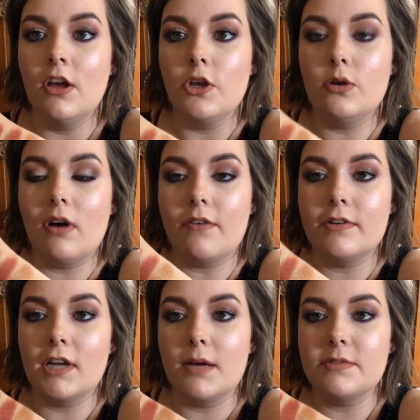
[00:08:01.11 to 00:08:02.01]
You
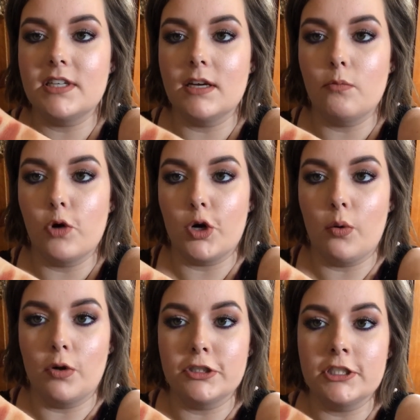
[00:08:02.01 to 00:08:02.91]
oftentimes see it more
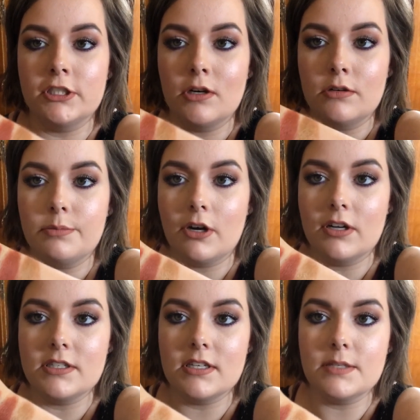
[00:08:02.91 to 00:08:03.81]
orangey toned
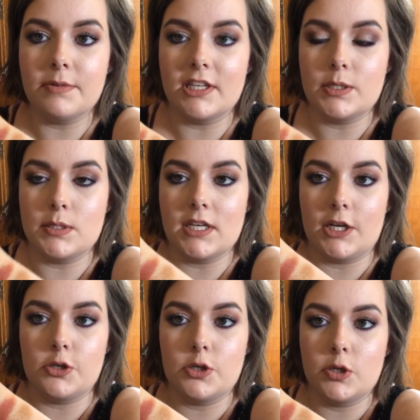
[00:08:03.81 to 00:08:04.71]
bronzes, but this one's like
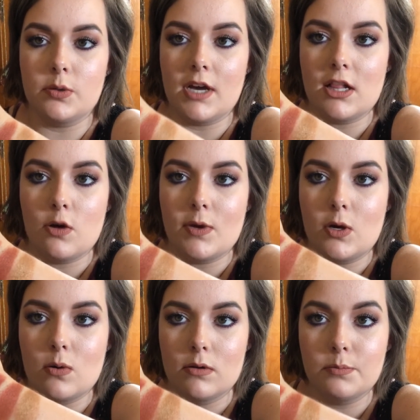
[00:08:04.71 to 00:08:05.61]
a true yellowy
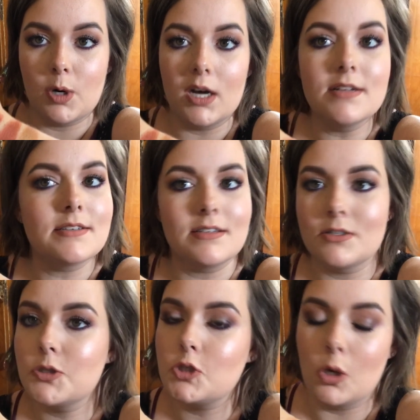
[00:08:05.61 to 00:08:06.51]
gold bronze.
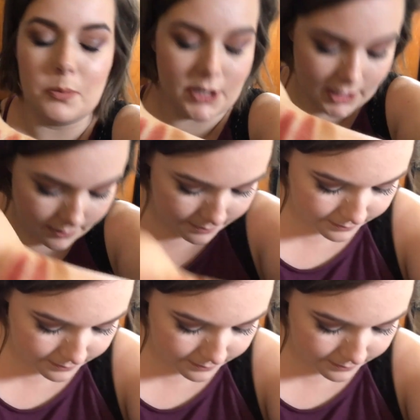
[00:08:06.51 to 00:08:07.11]
It's so pretty.